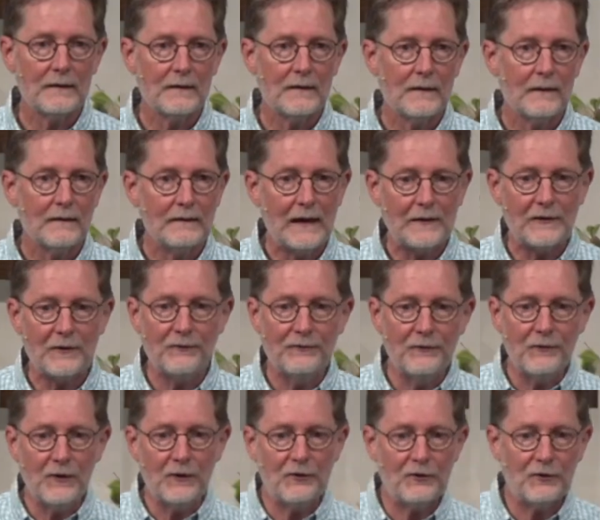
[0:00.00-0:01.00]
that the
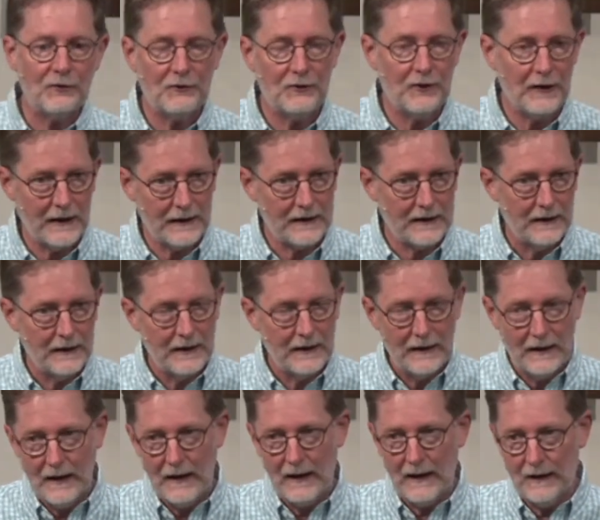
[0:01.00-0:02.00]
first stick,
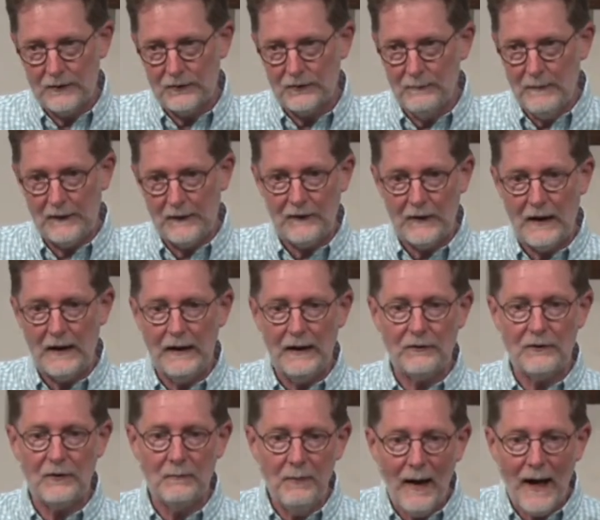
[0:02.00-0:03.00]
uh, Smith said, is the
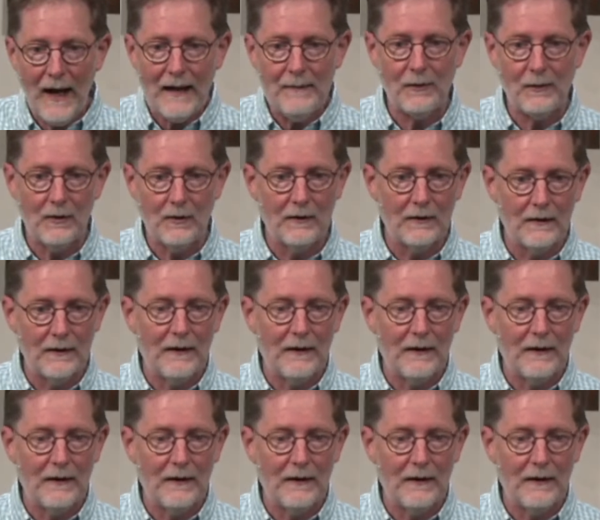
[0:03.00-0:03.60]
Bible,